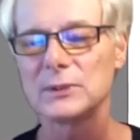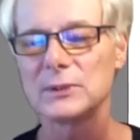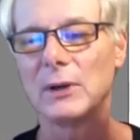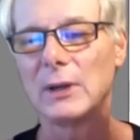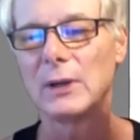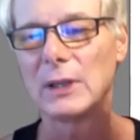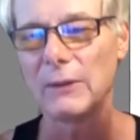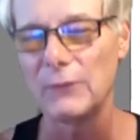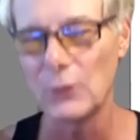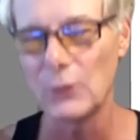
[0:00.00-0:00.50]
going
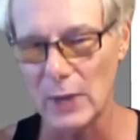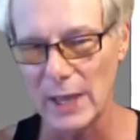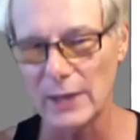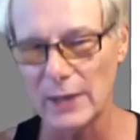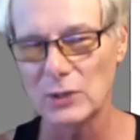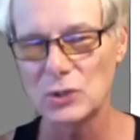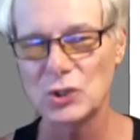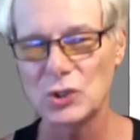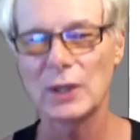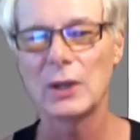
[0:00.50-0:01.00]
to give you
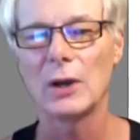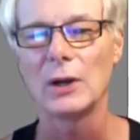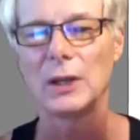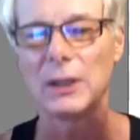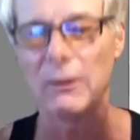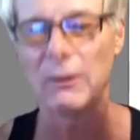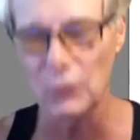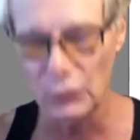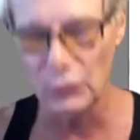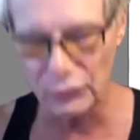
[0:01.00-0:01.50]
energy, going to
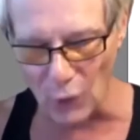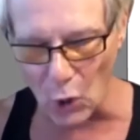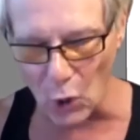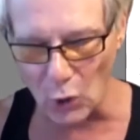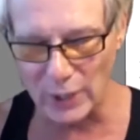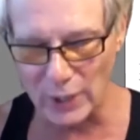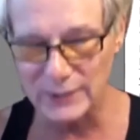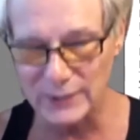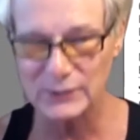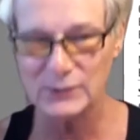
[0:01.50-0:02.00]
give you
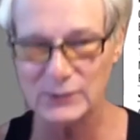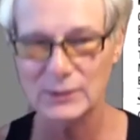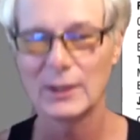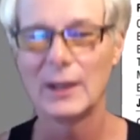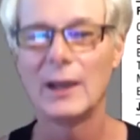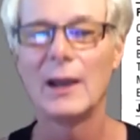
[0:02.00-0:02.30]
focus,